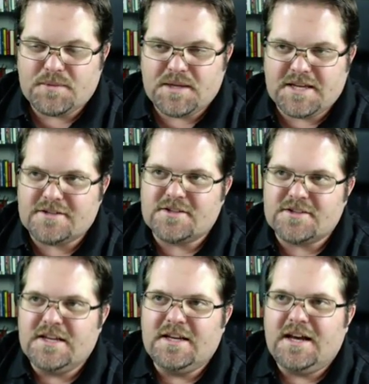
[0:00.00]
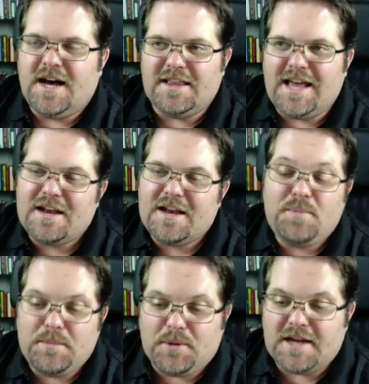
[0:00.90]
because a lot of
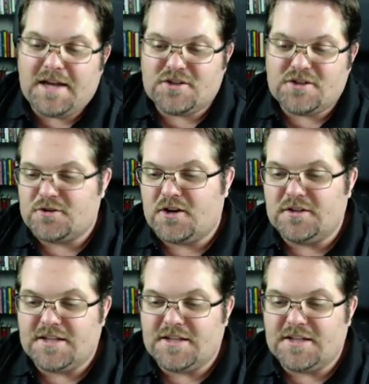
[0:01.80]
people actually struggle in